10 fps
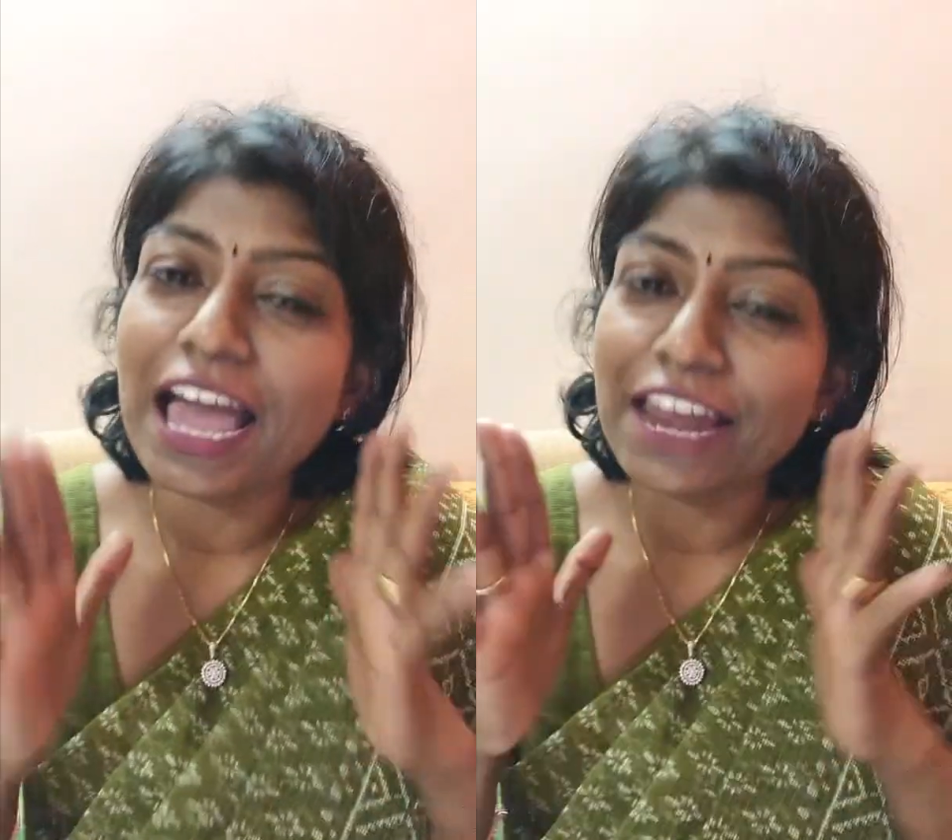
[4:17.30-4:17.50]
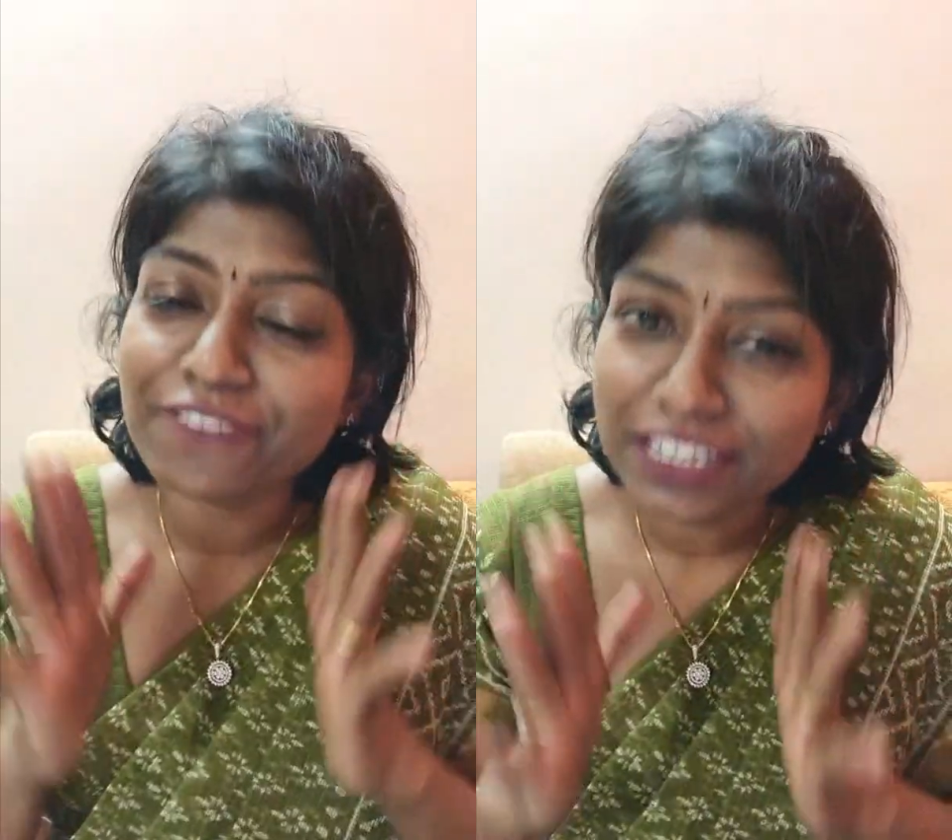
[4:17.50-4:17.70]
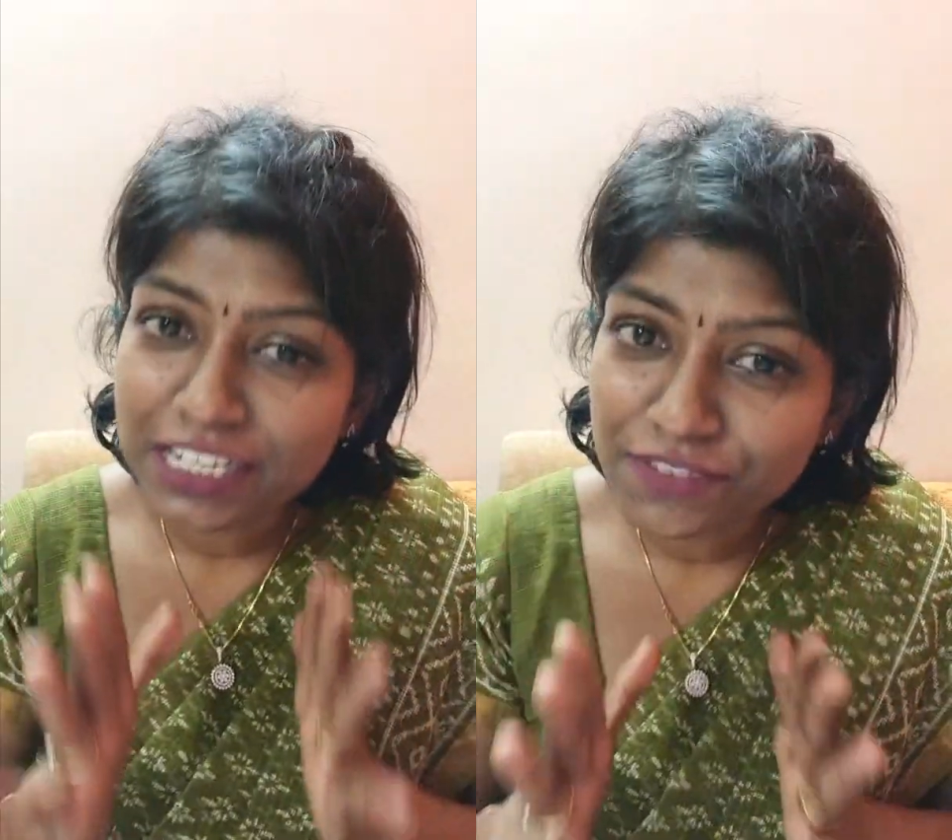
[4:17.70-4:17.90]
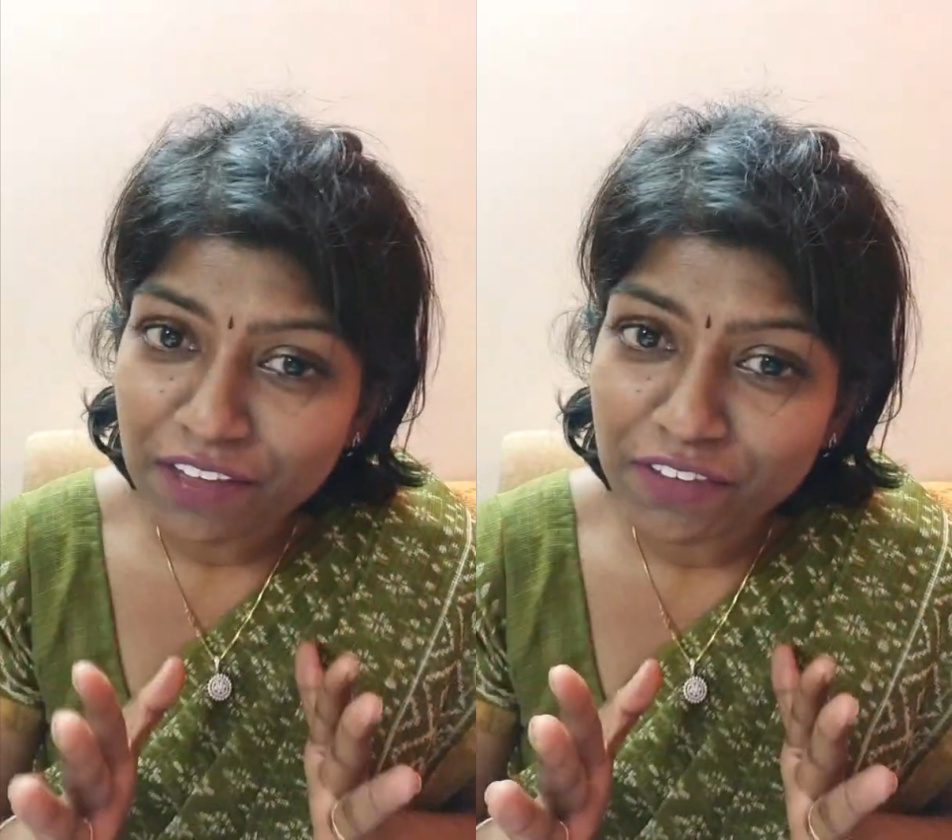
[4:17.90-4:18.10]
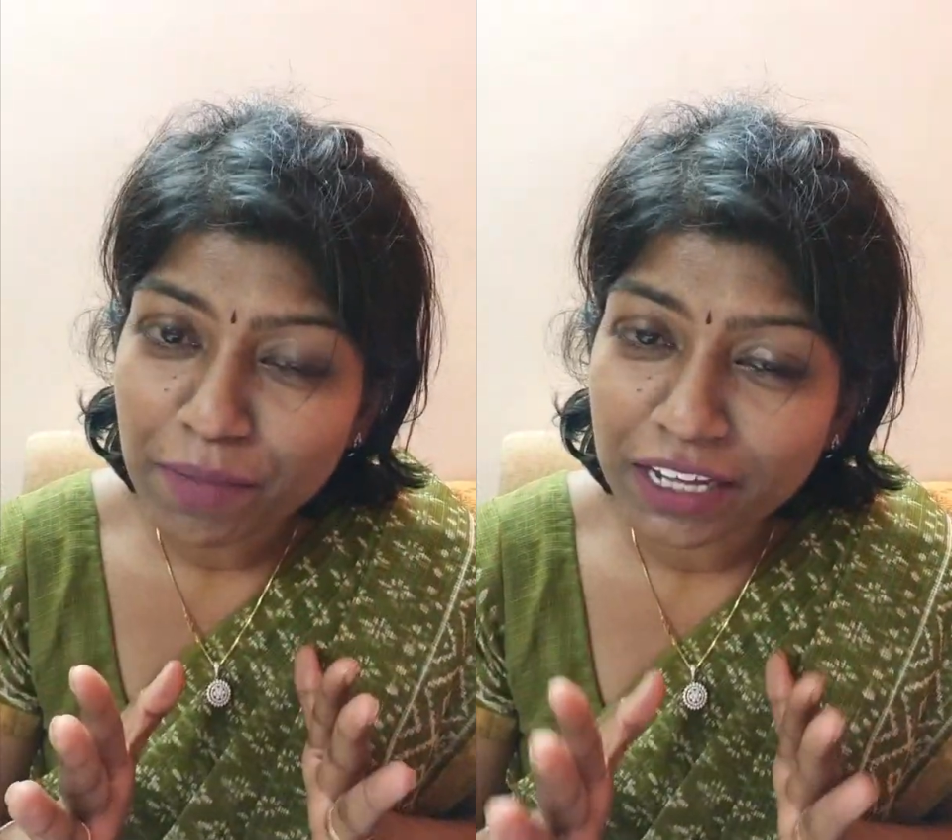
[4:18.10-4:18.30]
And fundus
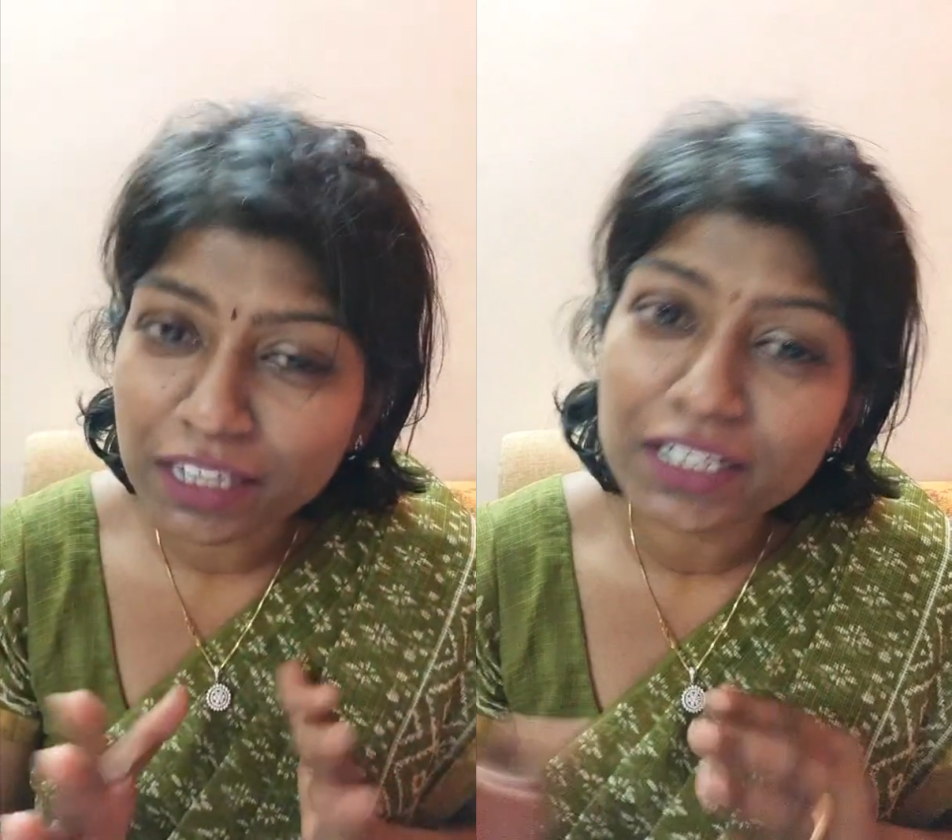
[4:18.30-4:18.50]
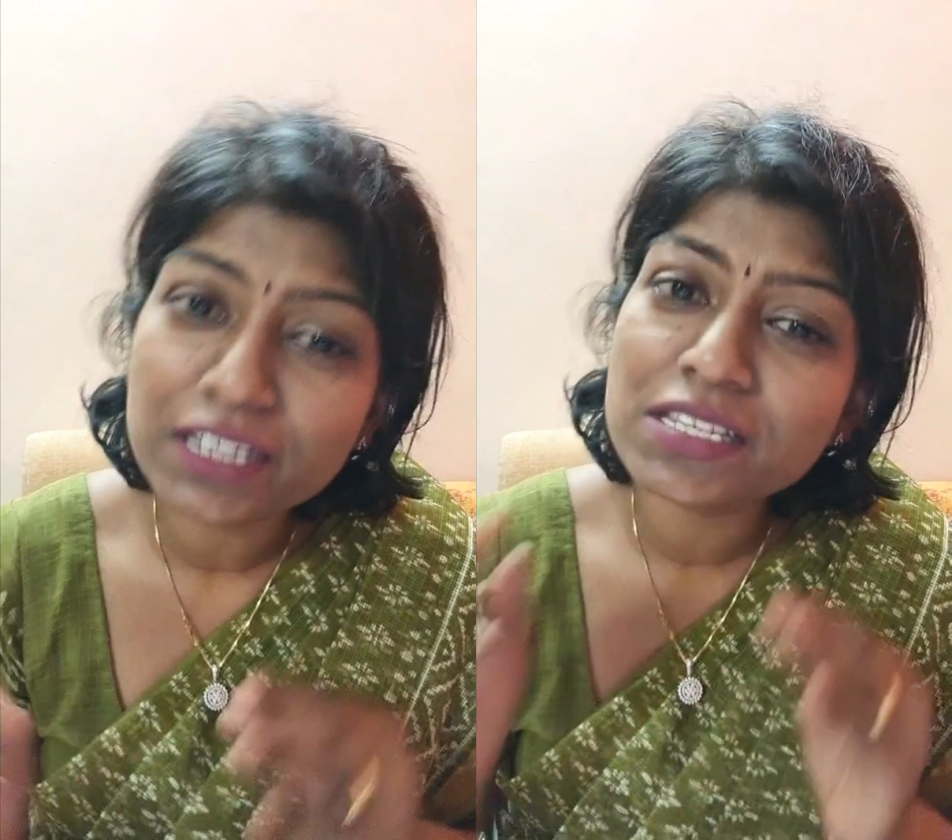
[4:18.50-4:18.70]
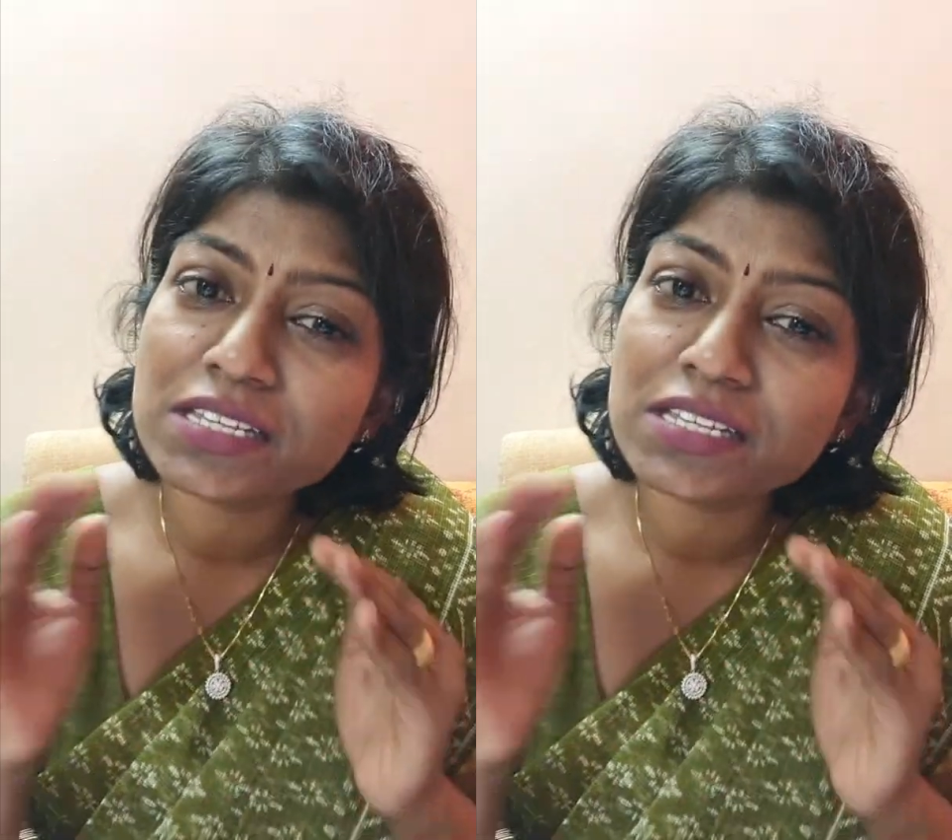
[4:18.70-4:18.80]
flavi maculatus